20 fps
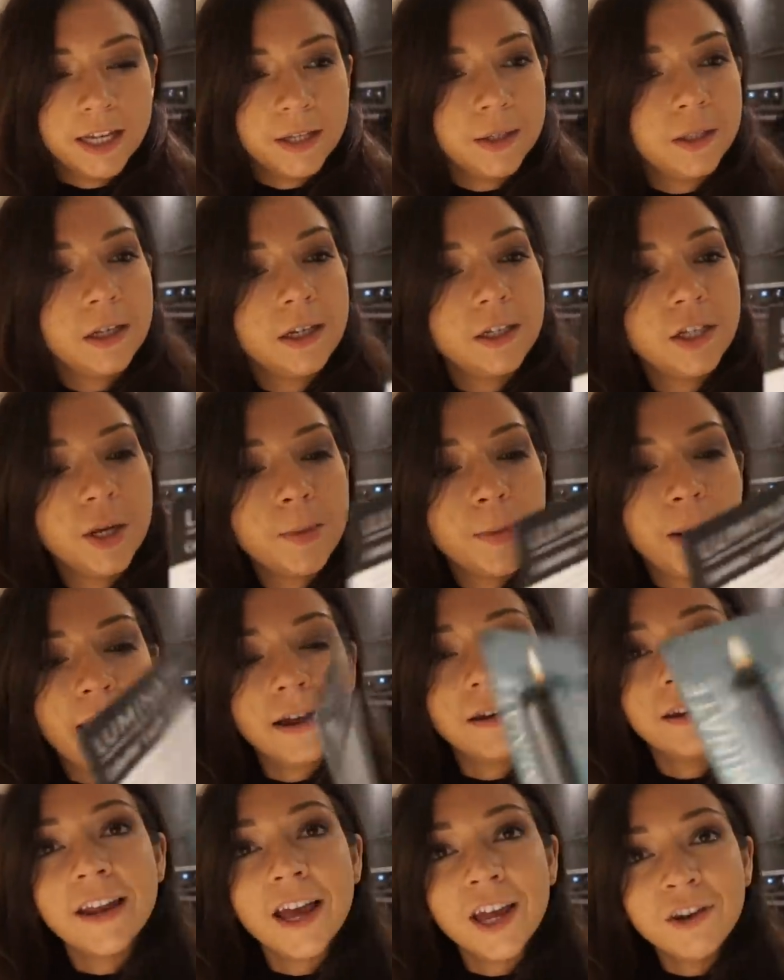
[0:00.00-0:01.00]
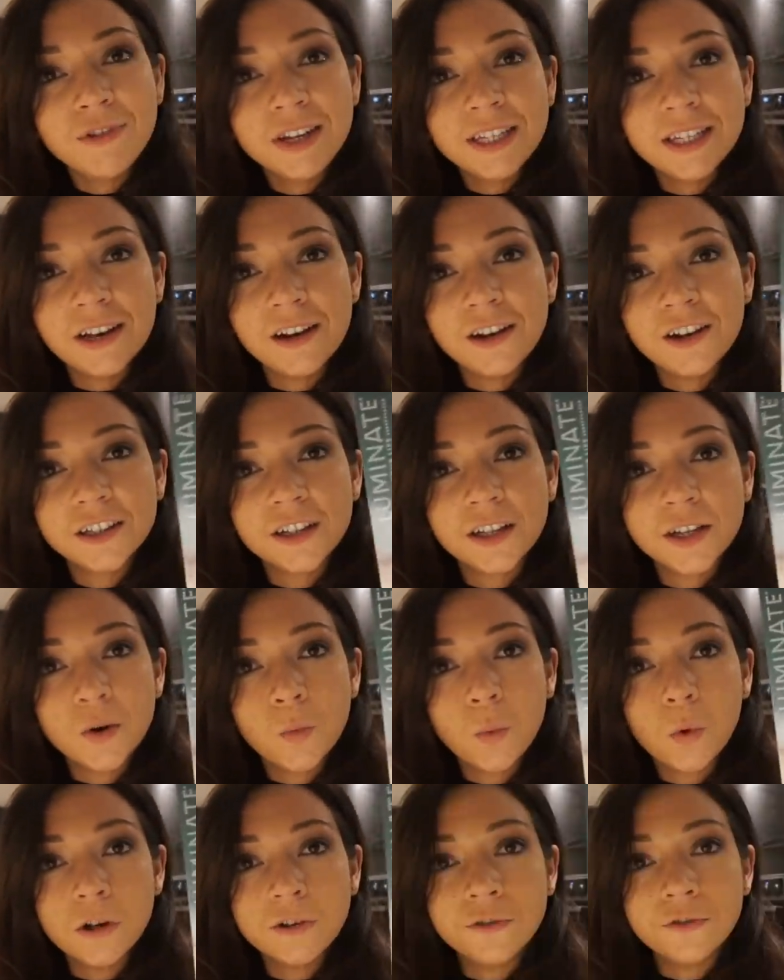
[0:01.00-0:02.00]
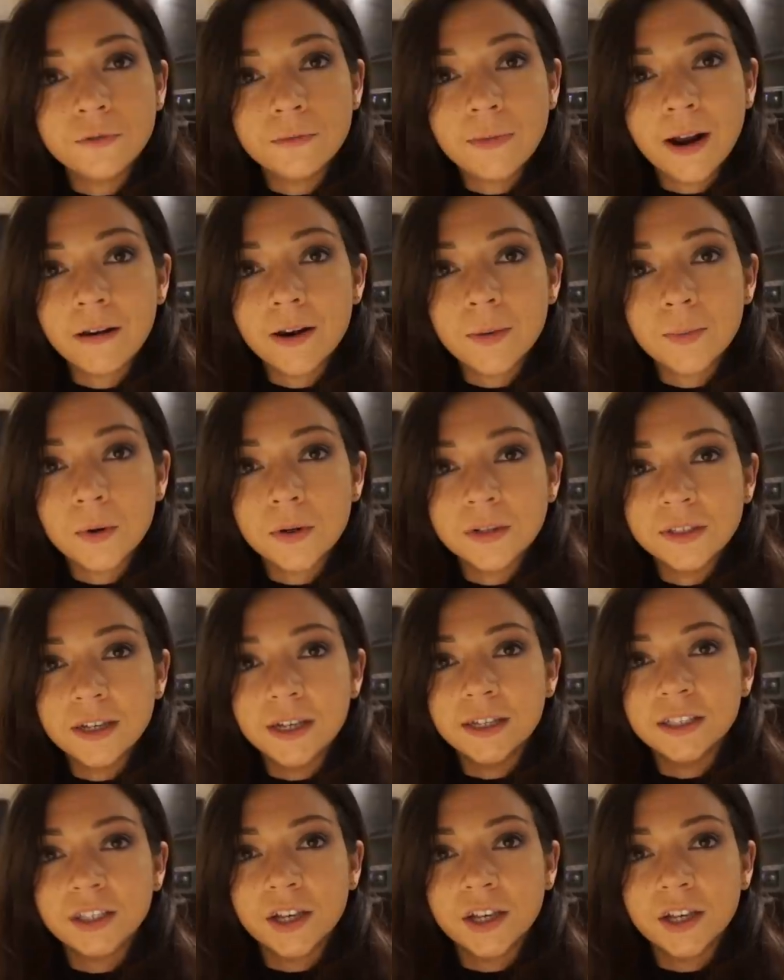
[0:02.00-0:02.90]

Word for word: This is only two pounds and Henry said it looks like a wand from Harry Potter.